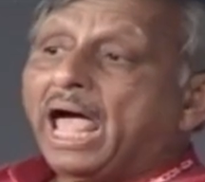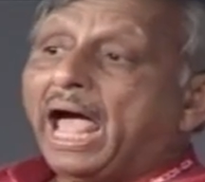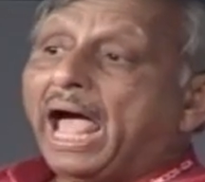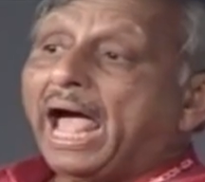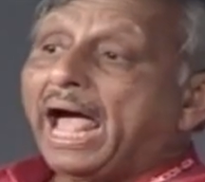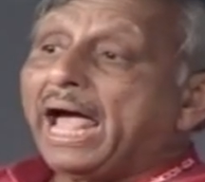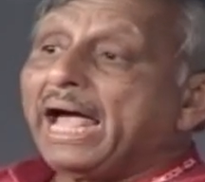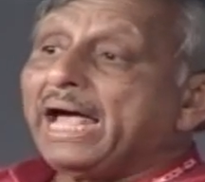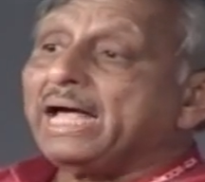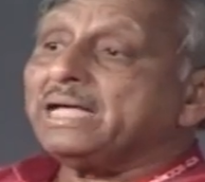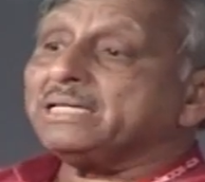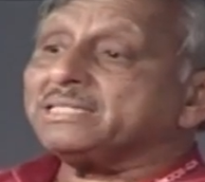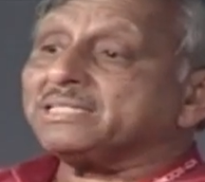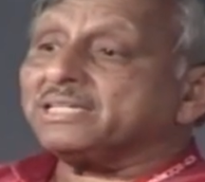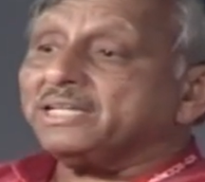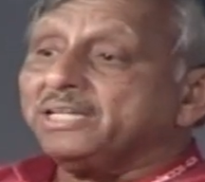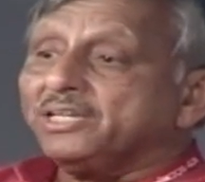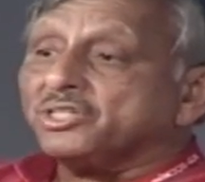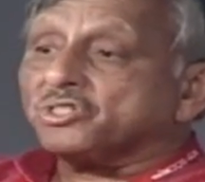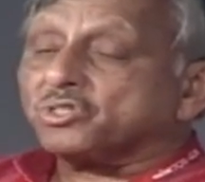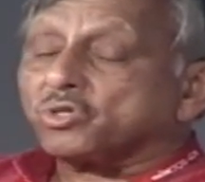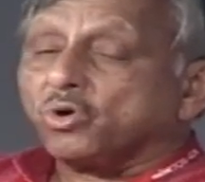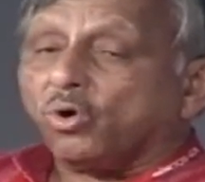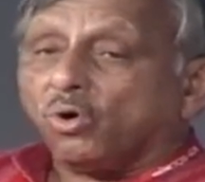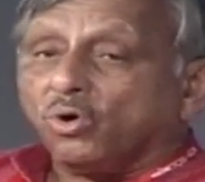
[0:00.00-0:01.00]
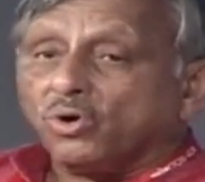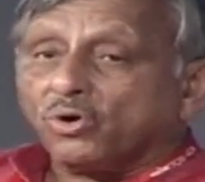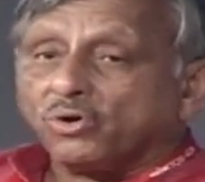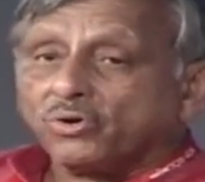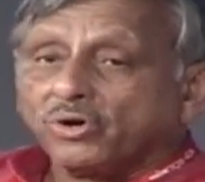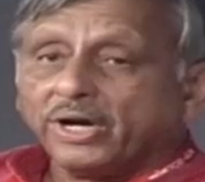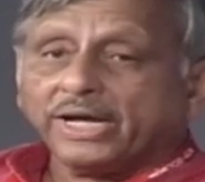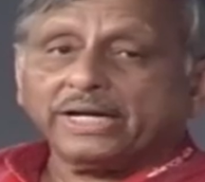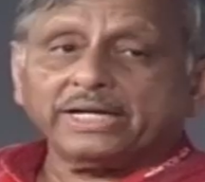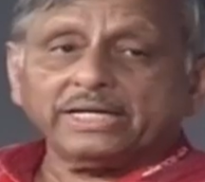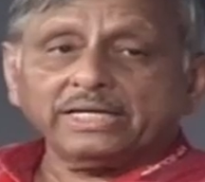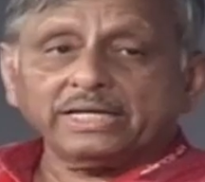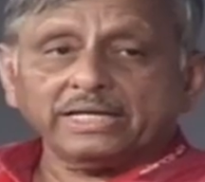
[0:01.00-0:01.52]
as is
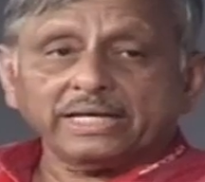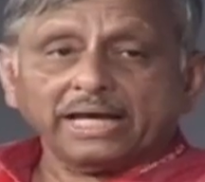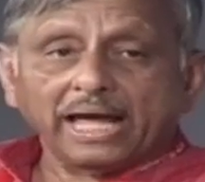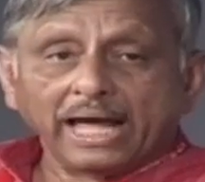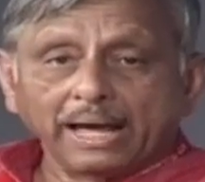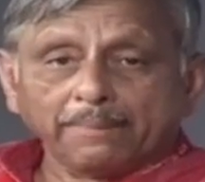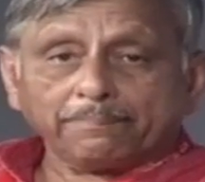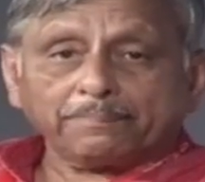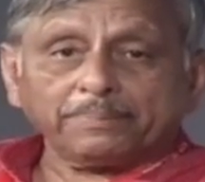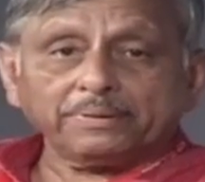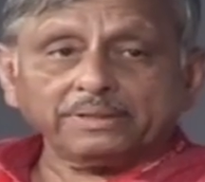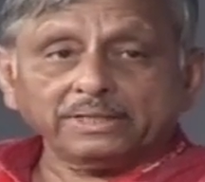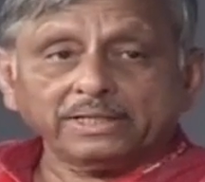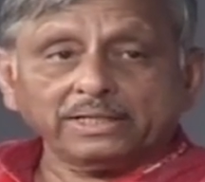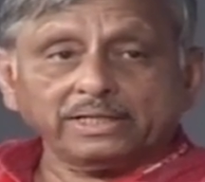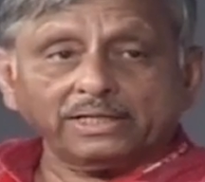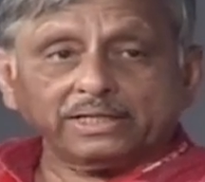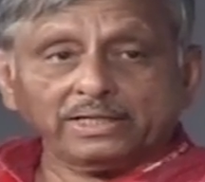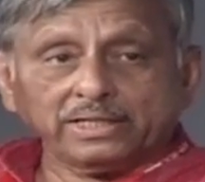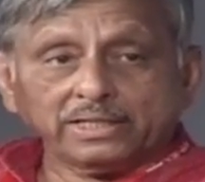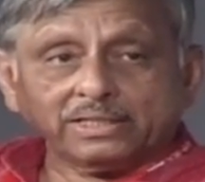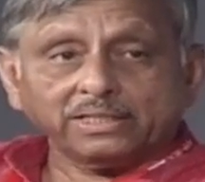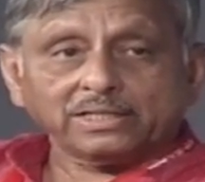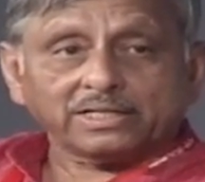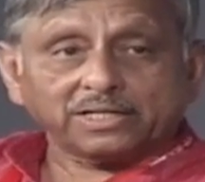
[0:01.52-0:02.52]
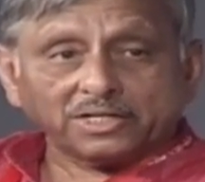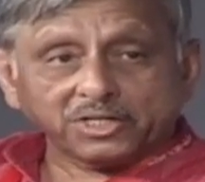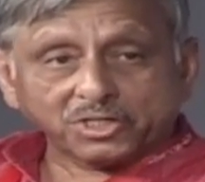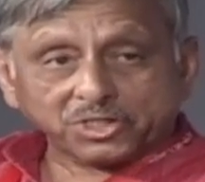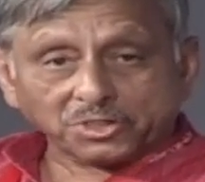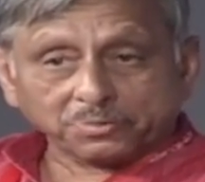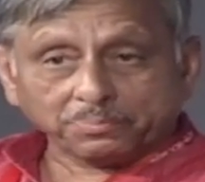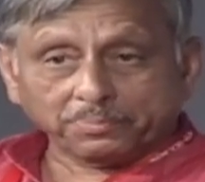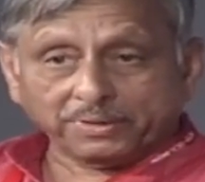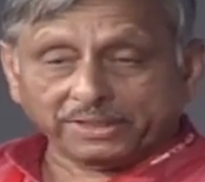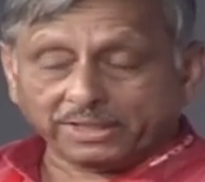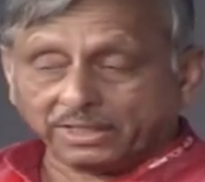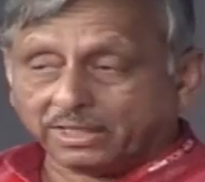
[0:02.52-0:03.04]
already happening in
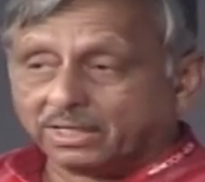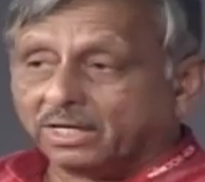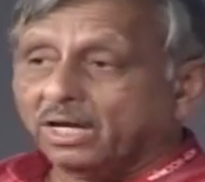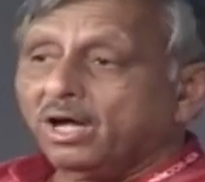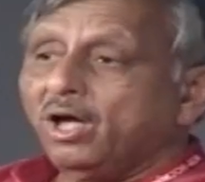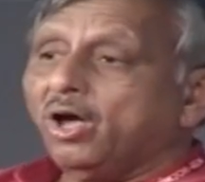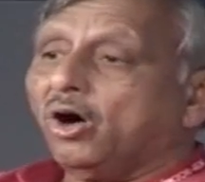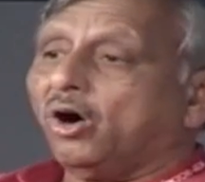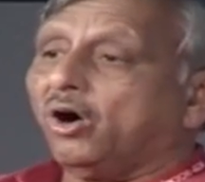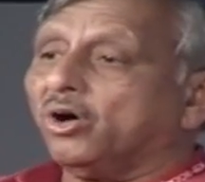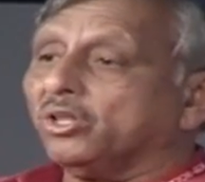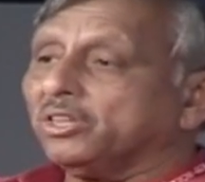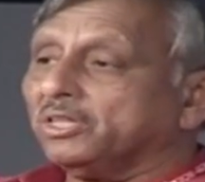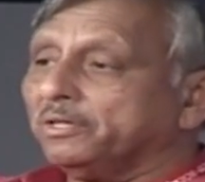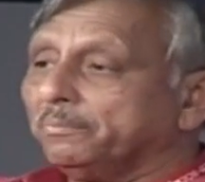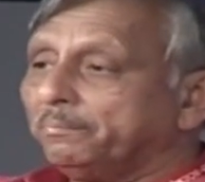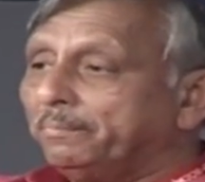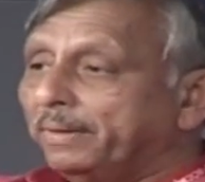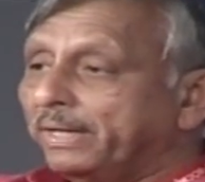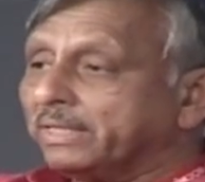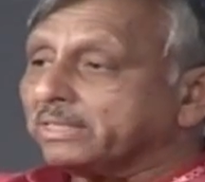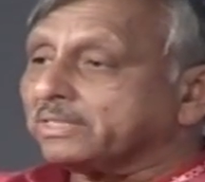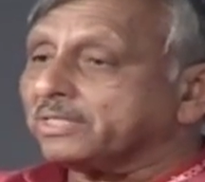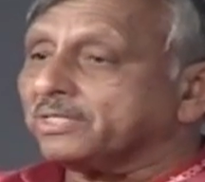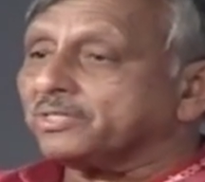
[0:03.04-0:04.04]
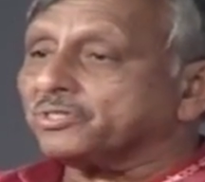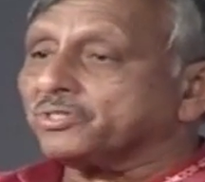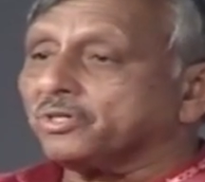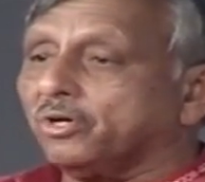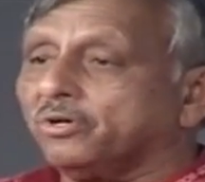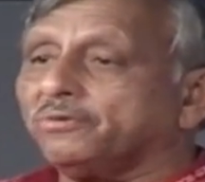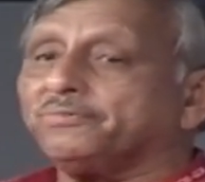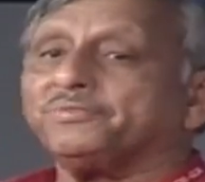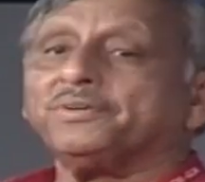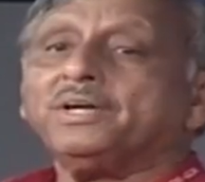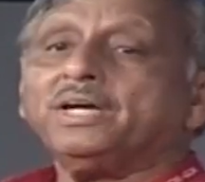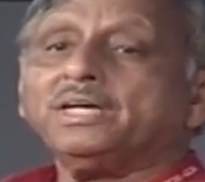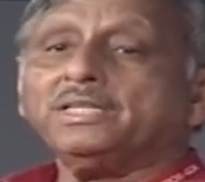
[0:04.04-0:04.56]
Kashmir on the basis
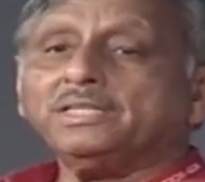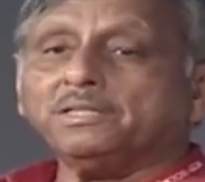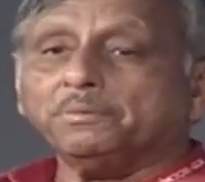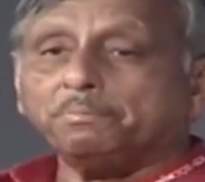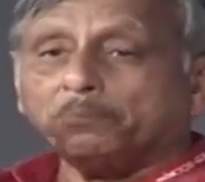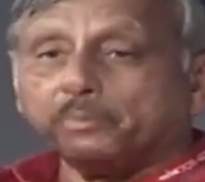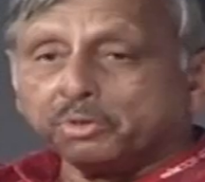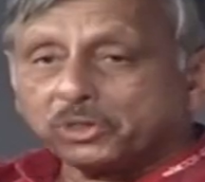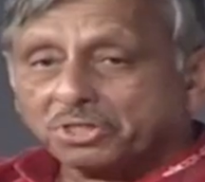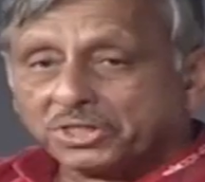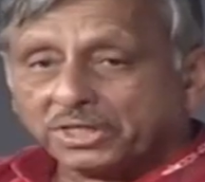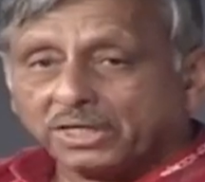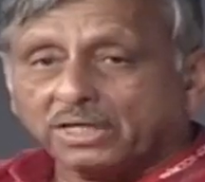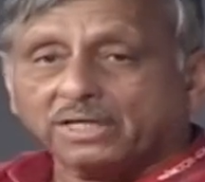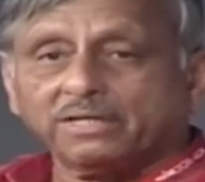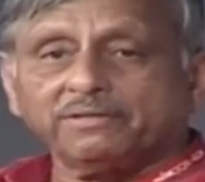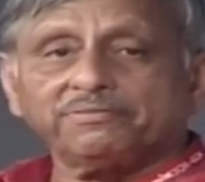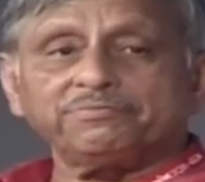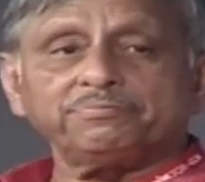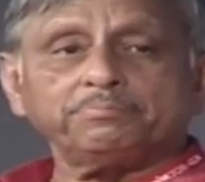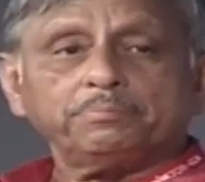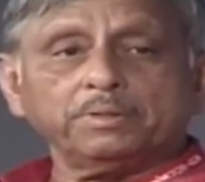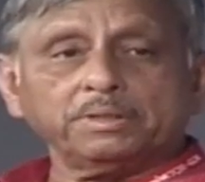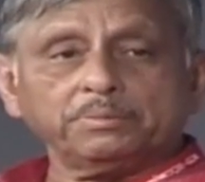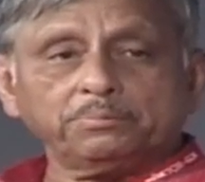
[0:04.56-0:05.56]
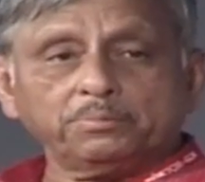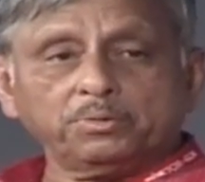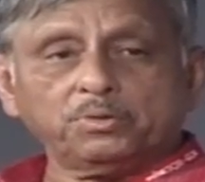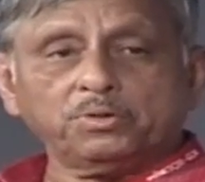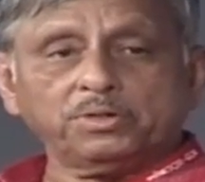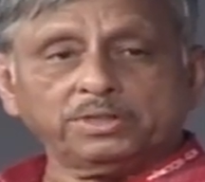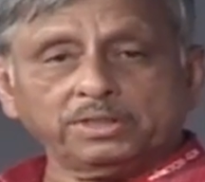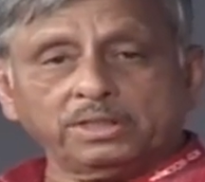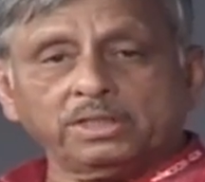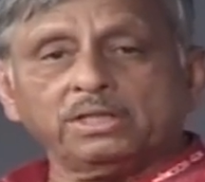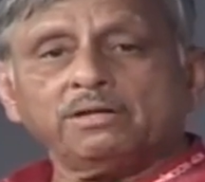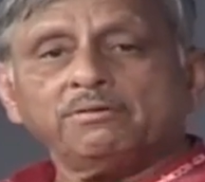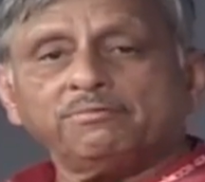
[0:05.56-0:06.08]
of the
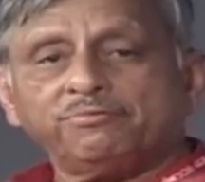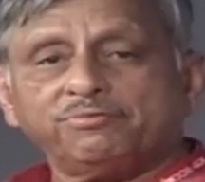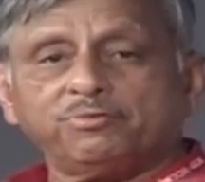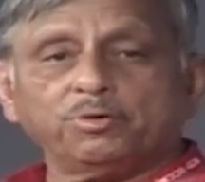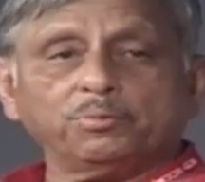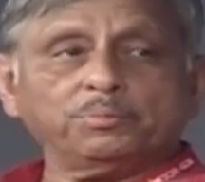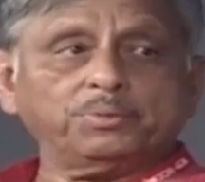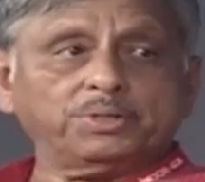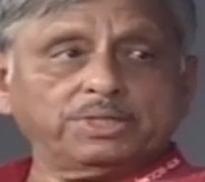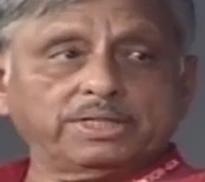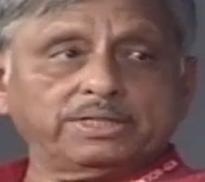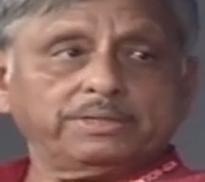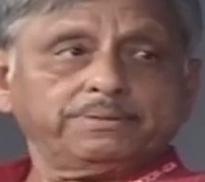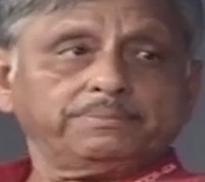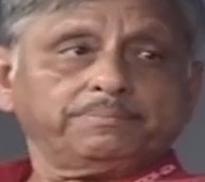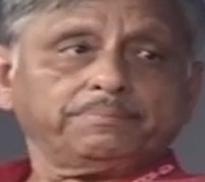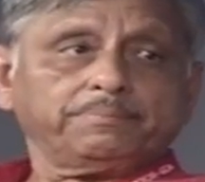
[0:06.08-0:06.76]
Musharraf-Manmohan formula.